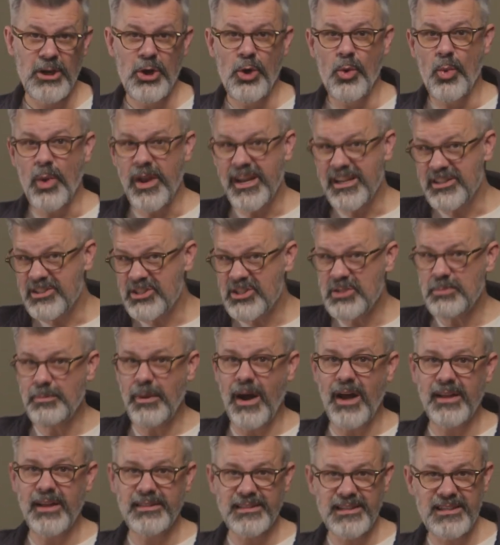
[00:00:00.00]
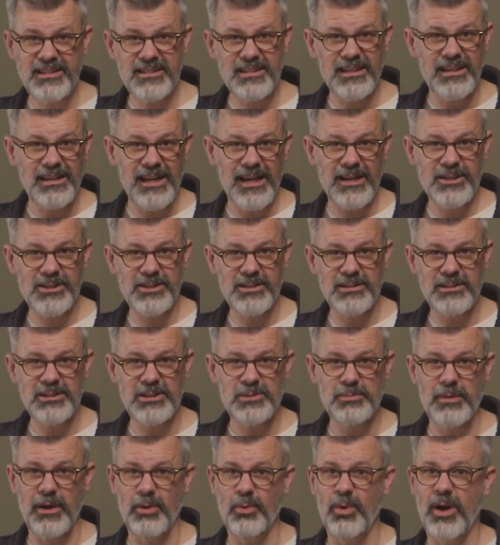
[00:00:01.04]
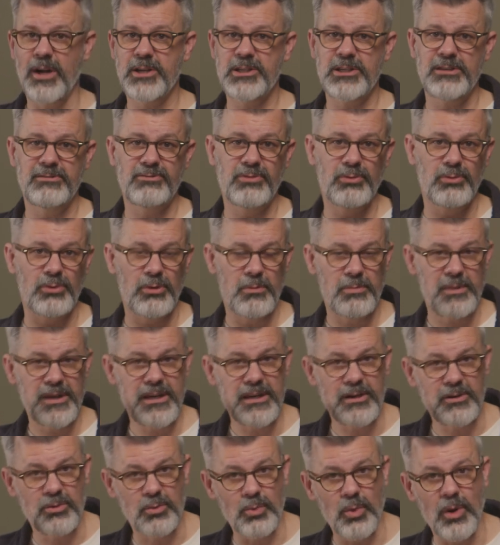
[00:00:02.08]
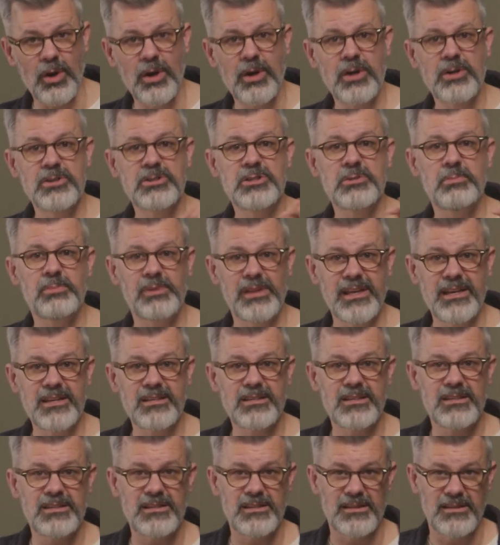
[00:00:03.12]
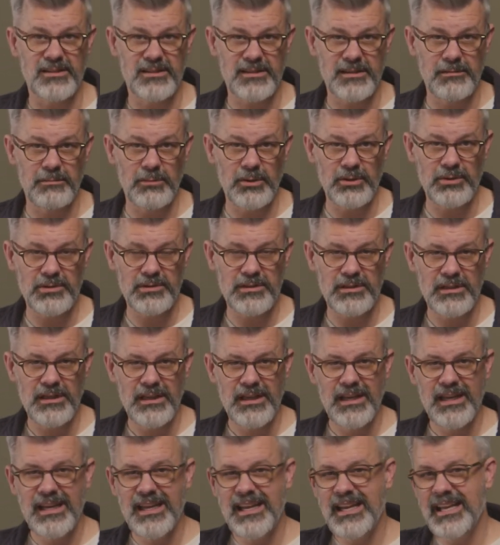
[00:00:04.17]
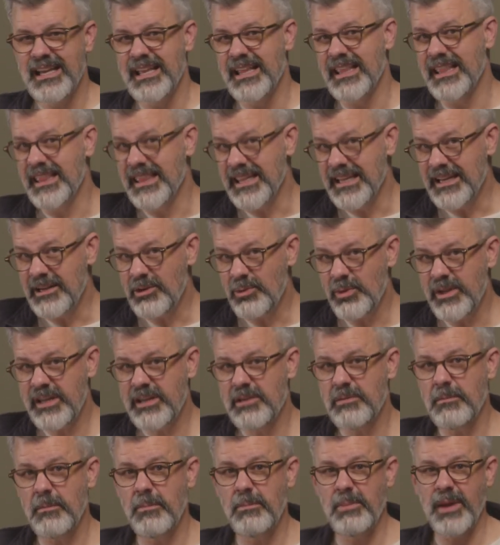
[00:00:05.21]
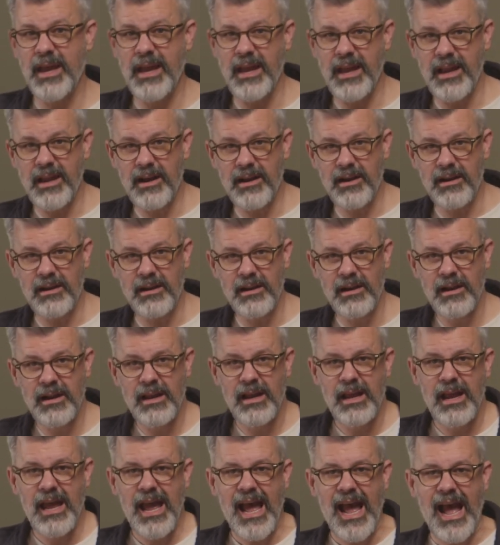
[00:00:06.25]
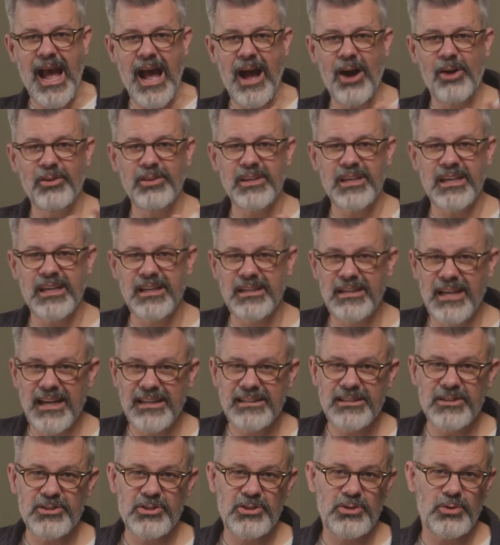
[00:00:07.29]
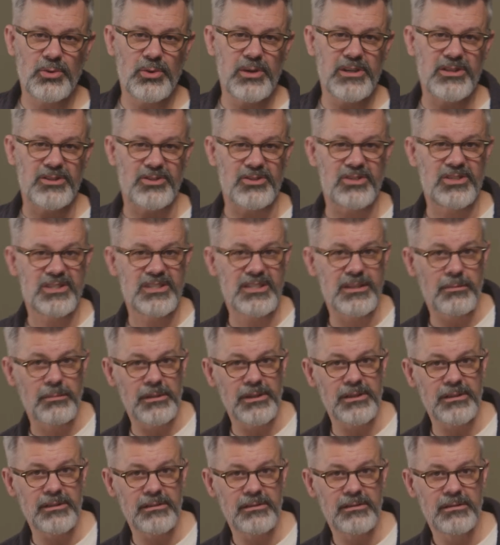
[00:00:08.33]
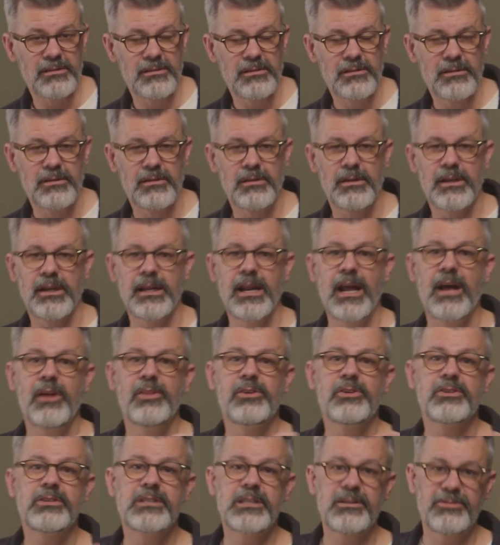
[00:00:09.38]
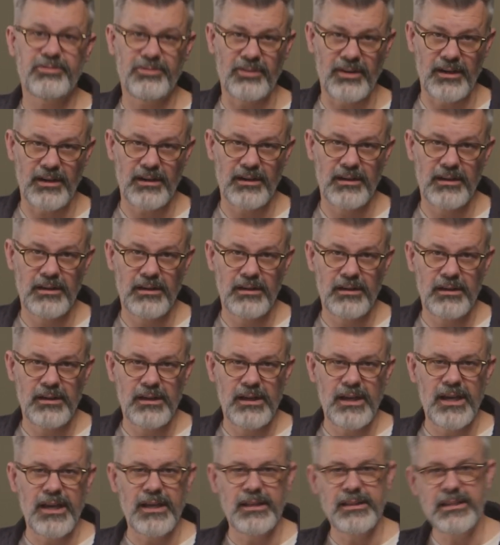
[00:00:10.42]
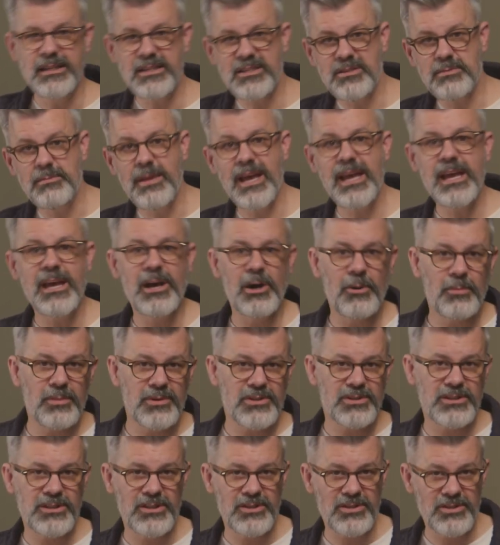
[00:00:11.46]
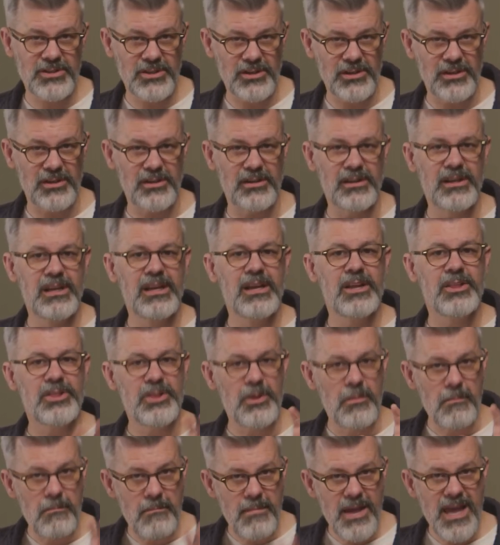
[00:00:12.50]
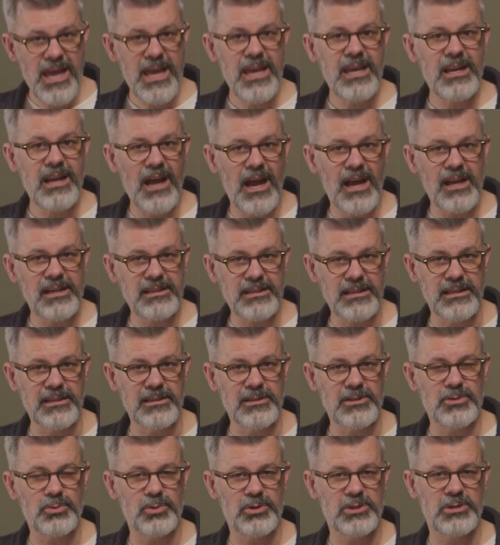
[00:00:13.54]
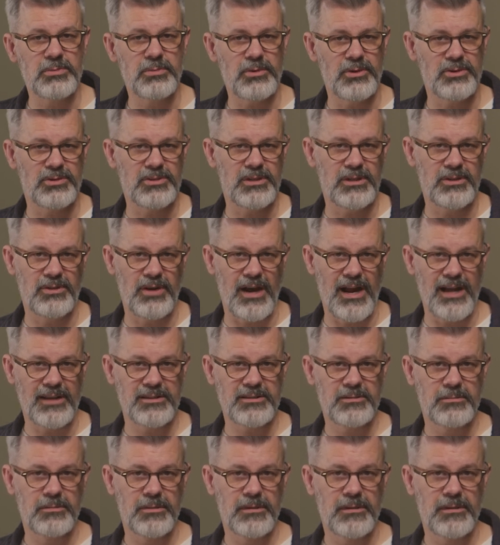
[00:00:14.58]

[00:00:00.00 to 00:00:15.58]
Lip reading: We can spot these connections by watching for repeated words, places, and symbols. Then we compare how the connected stories are similar and how they're different. And this may help us discern the main ideas we're supposed to grasp.